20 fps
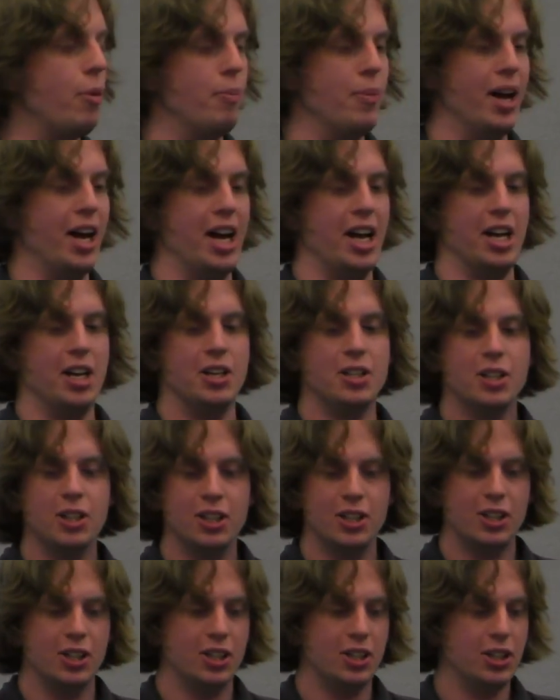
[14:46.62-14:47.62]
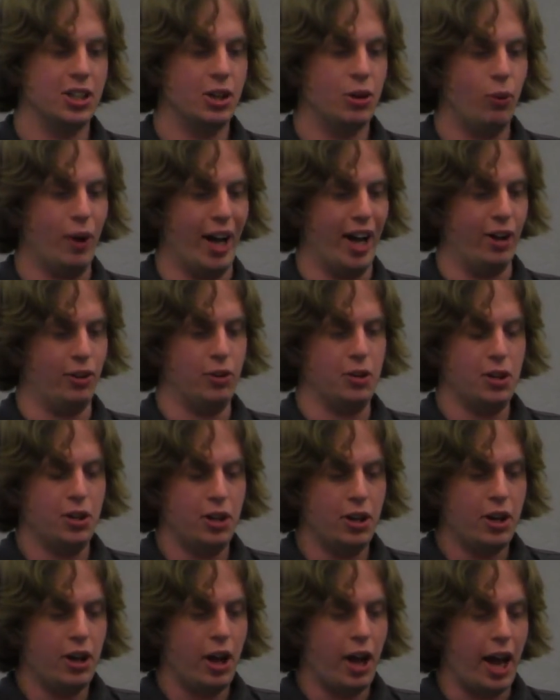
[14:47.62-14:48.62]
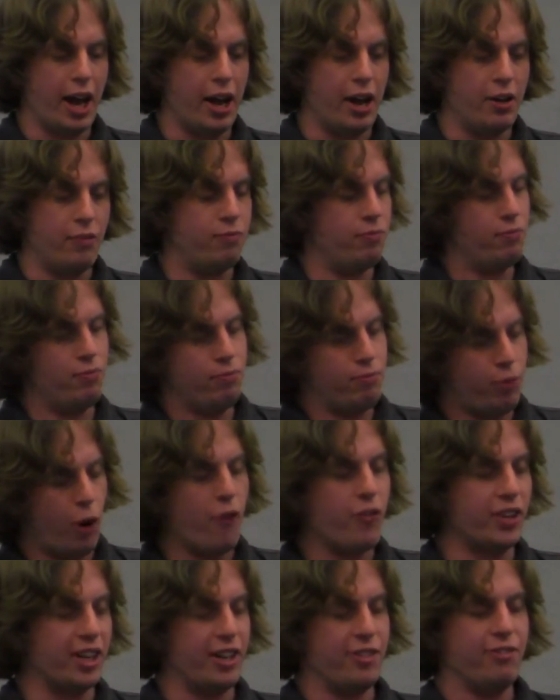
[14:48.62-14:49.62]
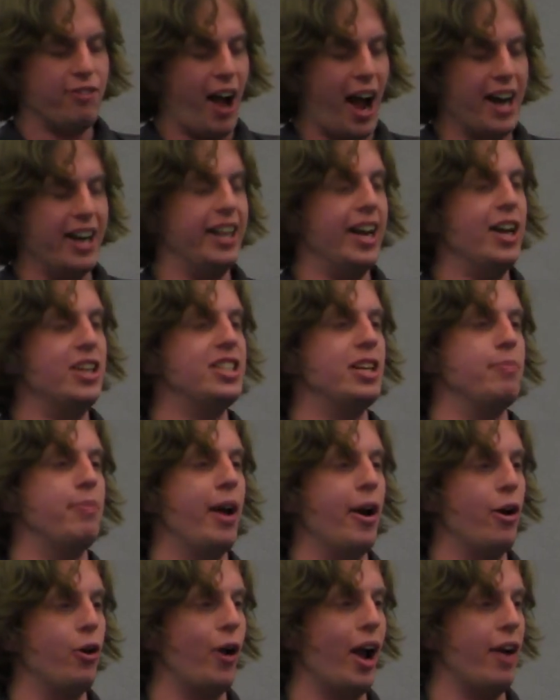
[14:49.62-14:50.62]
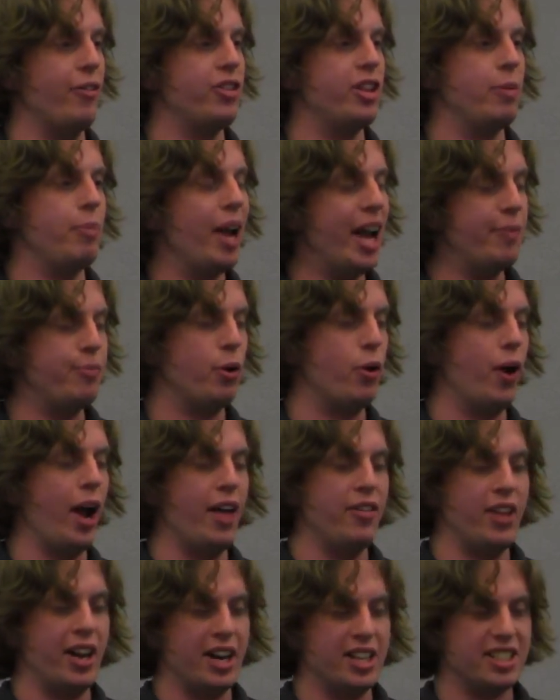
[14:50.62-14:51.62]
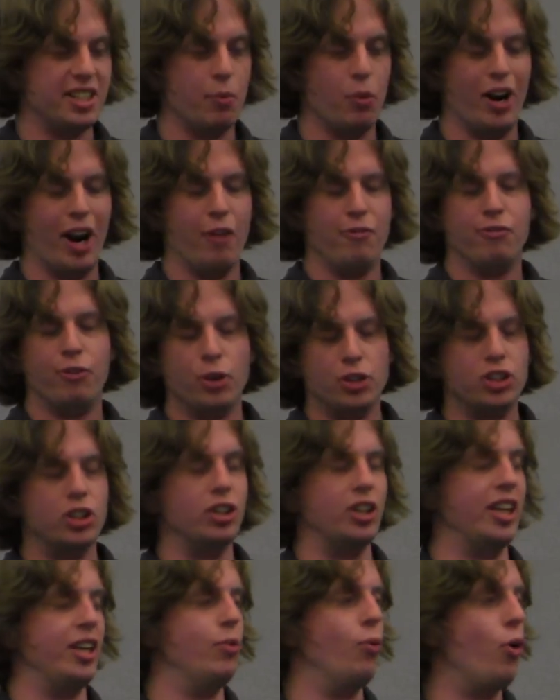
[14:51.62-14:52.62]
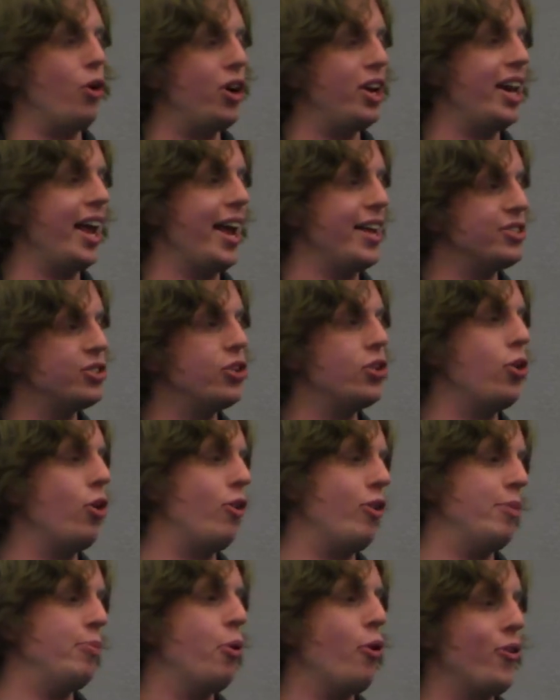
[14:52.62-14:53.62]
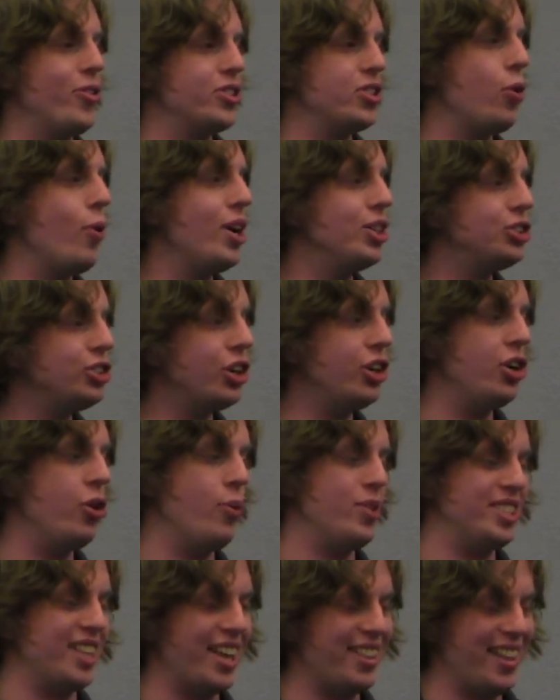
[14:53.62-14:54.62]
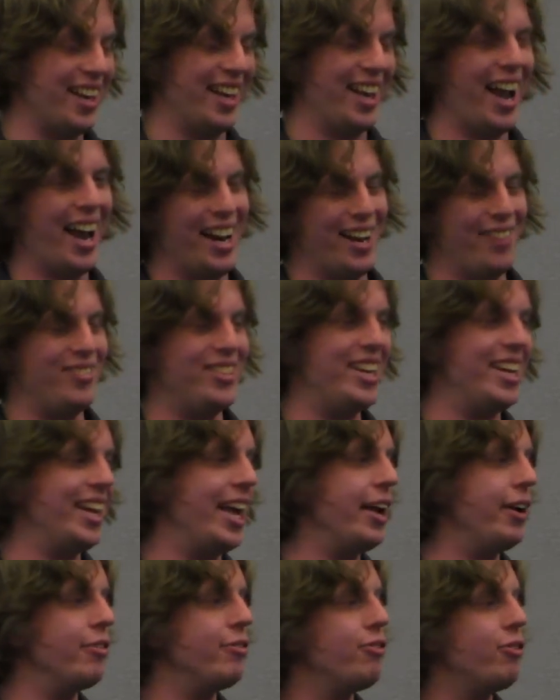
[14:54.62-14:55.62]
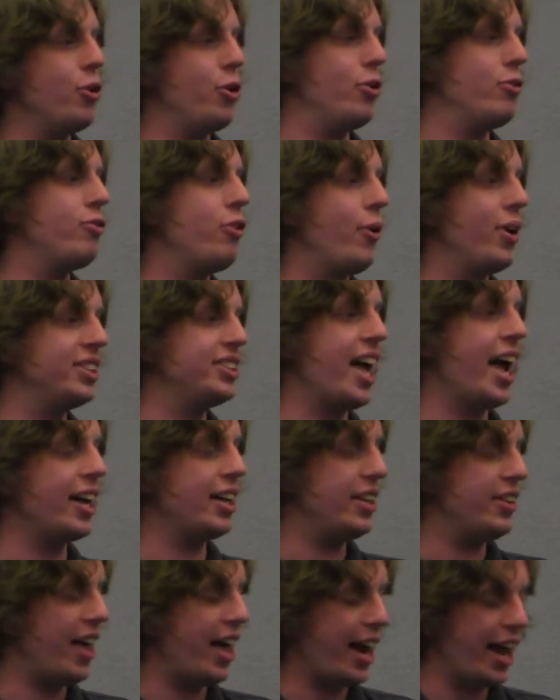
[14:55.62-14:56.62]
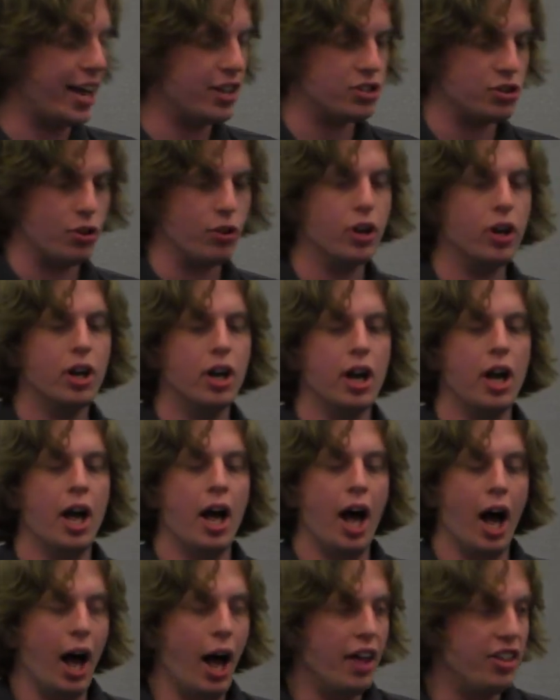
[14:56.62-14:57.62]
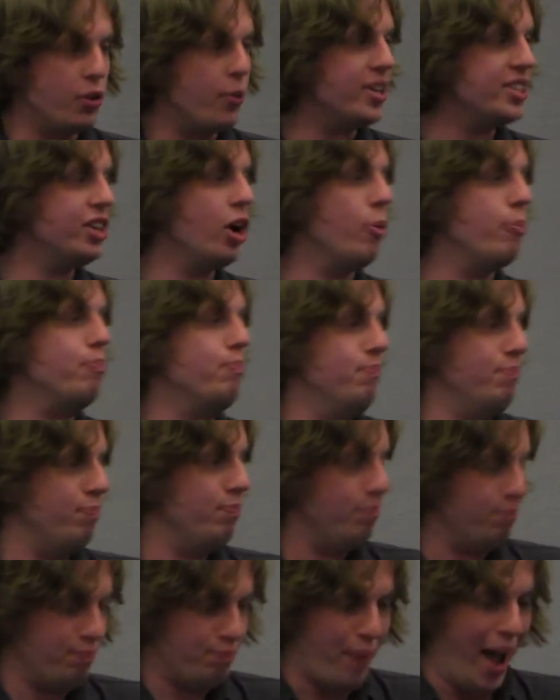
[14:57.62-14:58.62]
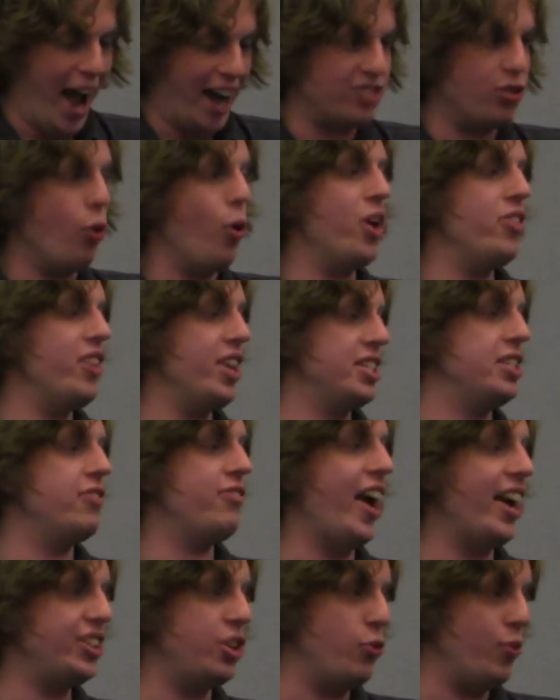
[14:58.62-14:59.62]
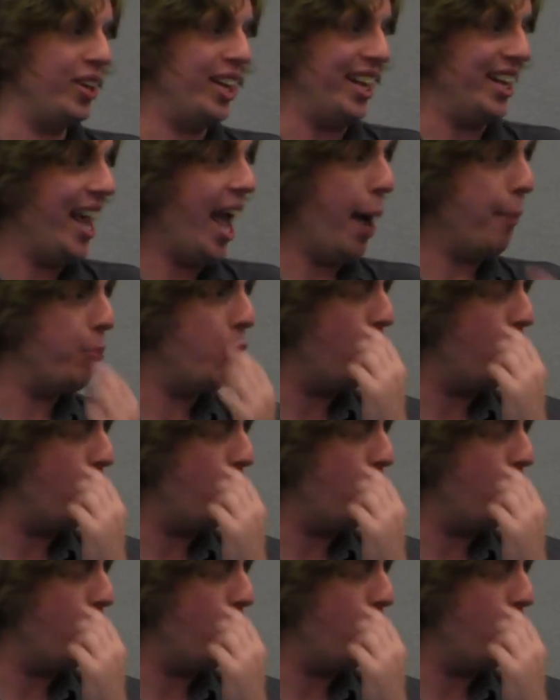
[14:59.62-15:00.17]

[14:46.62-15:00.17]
uh, well, a perfectly fine and innocent paragraph in the paper and then a somewhat unfortunately worded answer to a reporter's question who was, I think, kind of digging for, for exactly that answer. There is no Backdoor in this. In fact, you really can't put